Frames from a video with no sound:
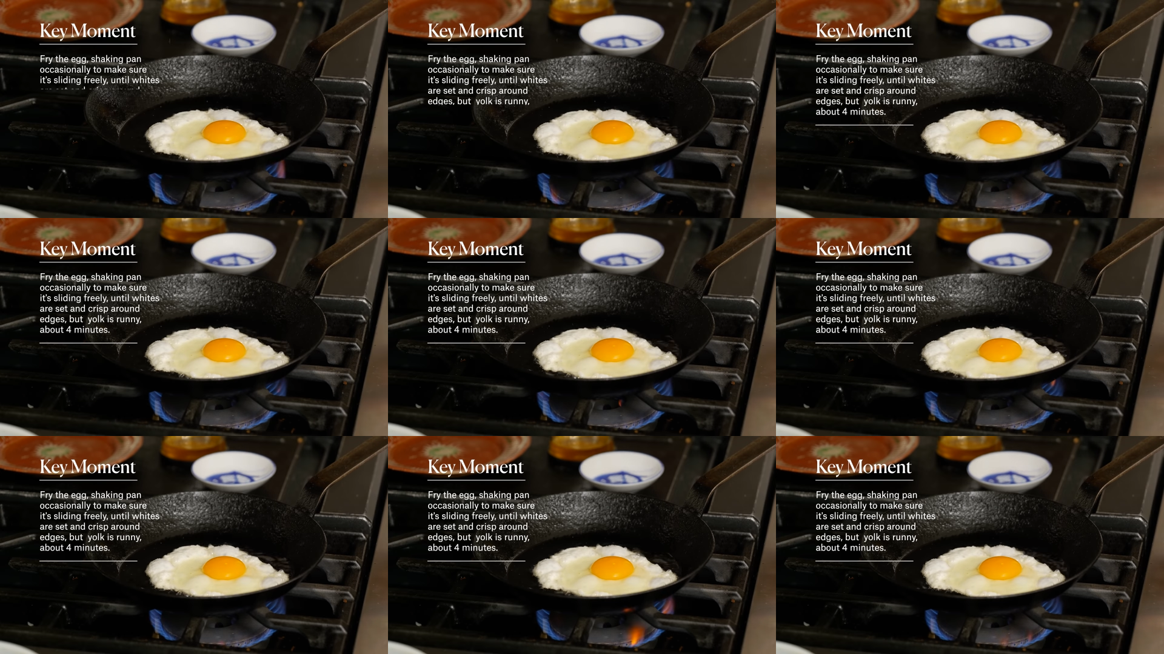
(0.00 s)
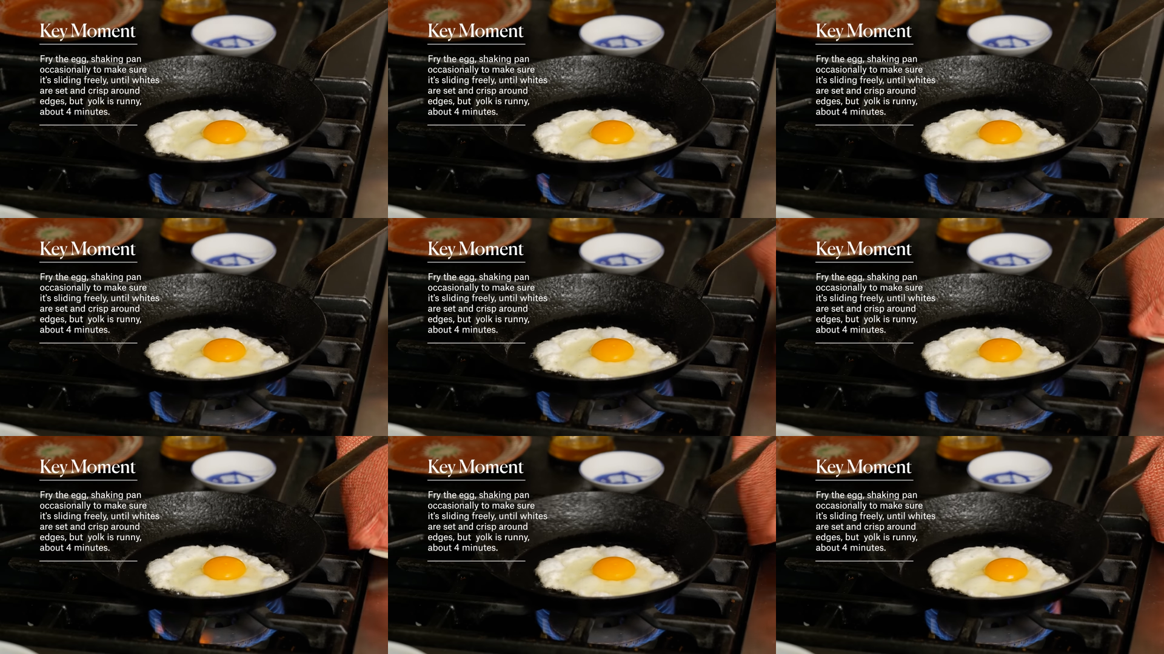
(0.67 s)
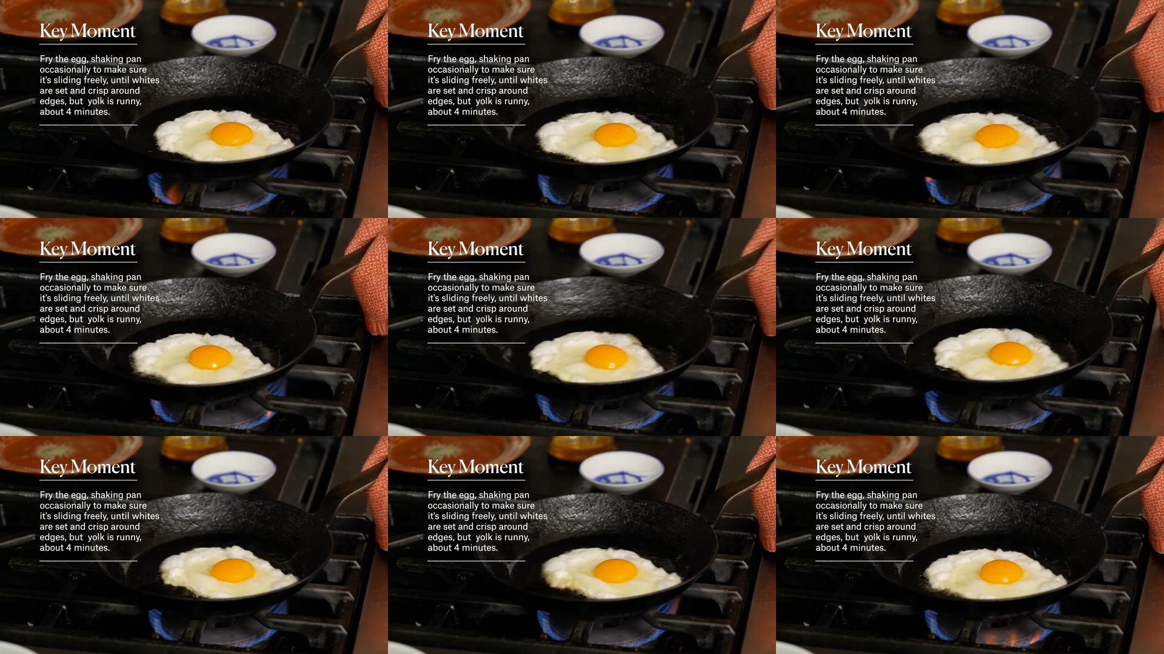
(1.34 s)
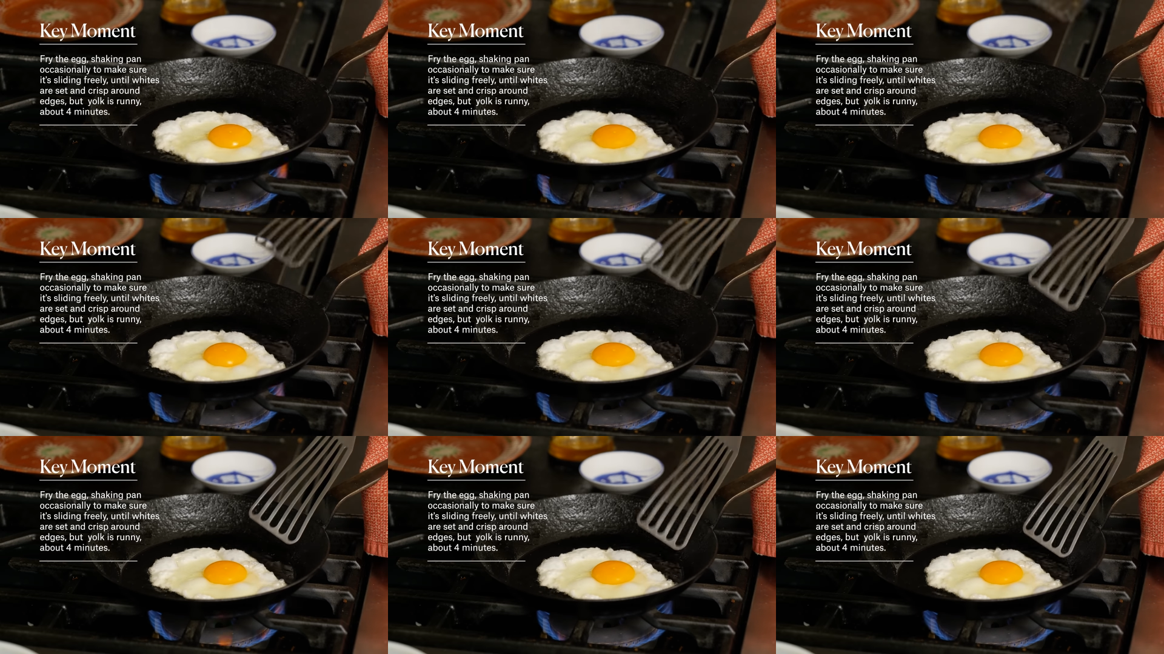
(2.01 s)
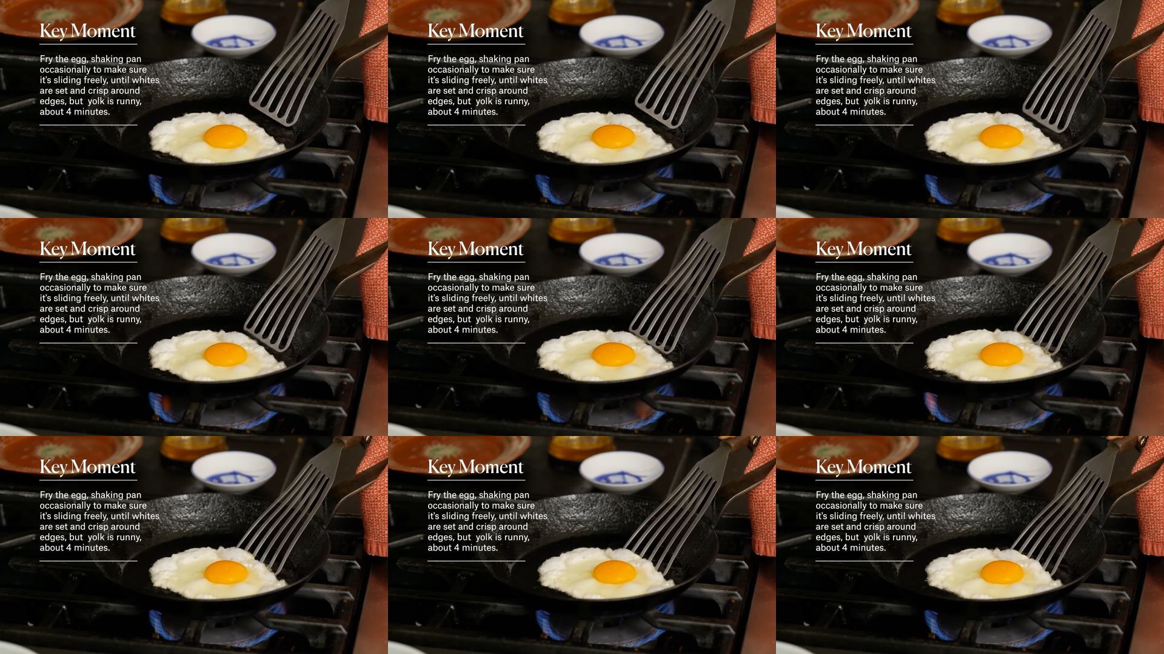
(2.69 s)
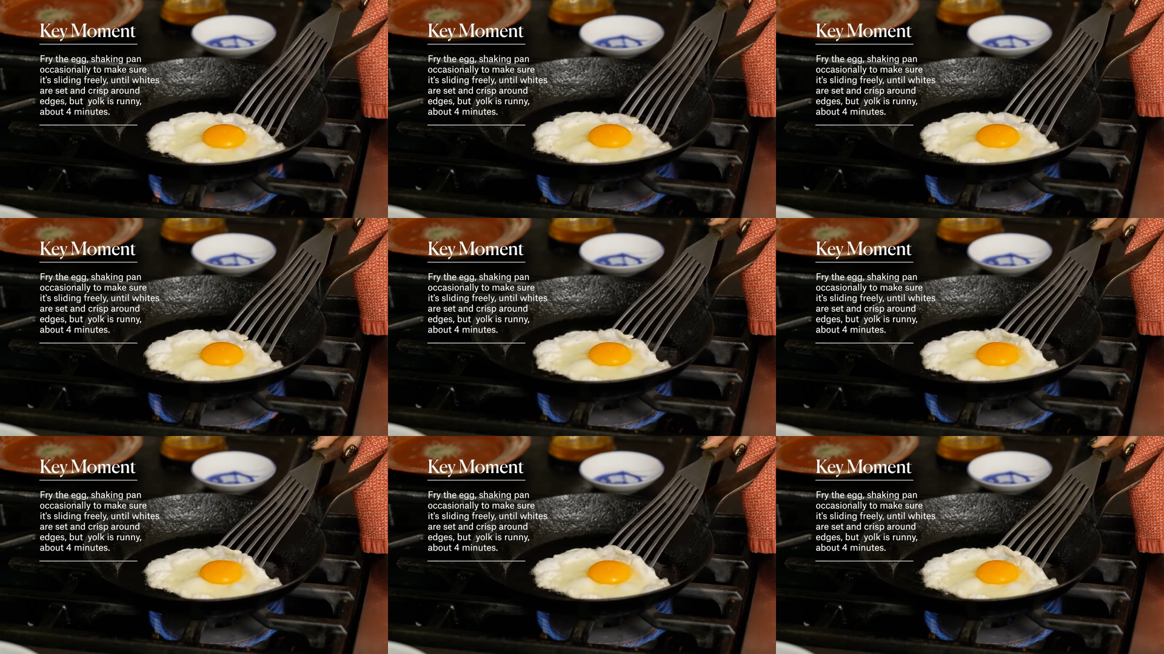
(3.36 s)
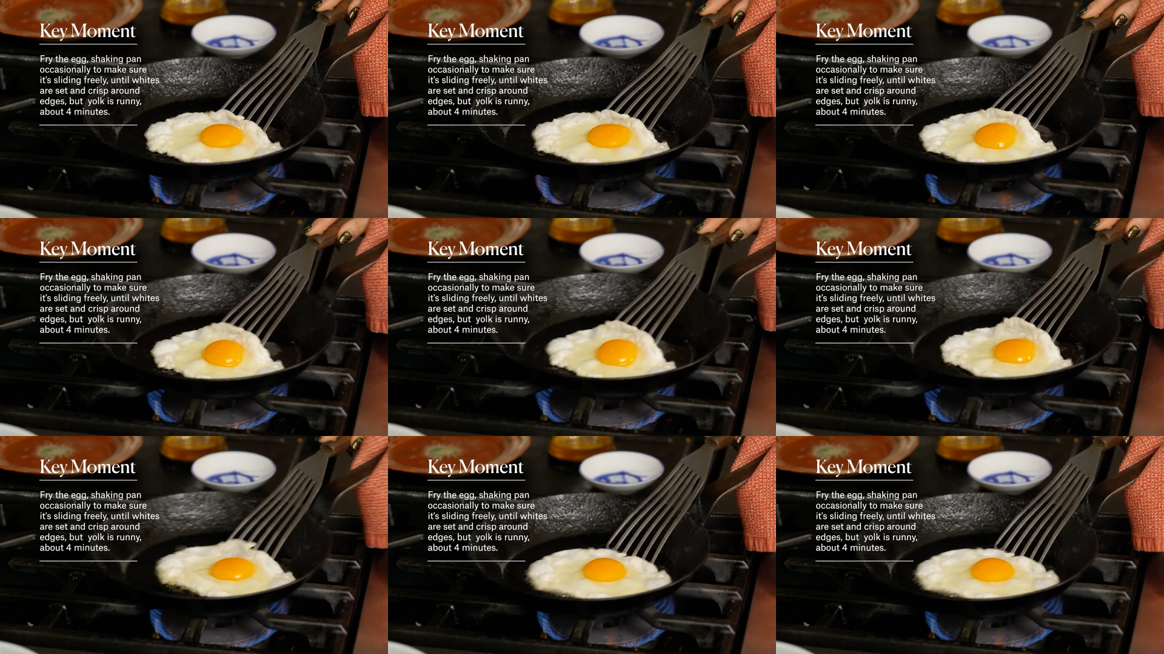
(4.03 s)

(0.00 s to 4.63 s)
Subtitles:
Nobody's mouth can be seen.